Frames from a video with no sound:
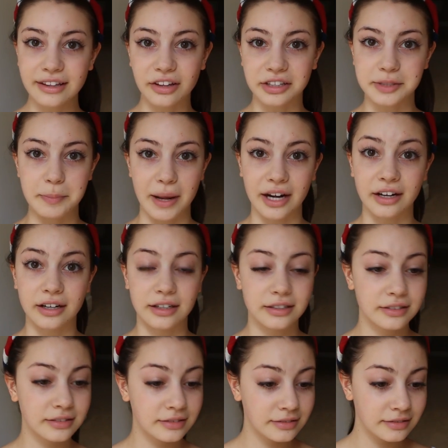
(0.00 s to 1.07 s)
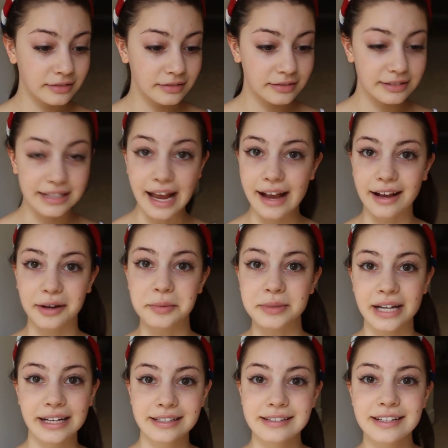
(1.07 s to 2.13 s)
looks better. Damn,
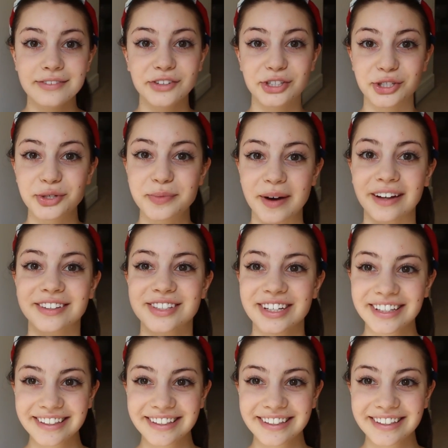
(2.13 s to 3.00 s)
and I didn't even do much.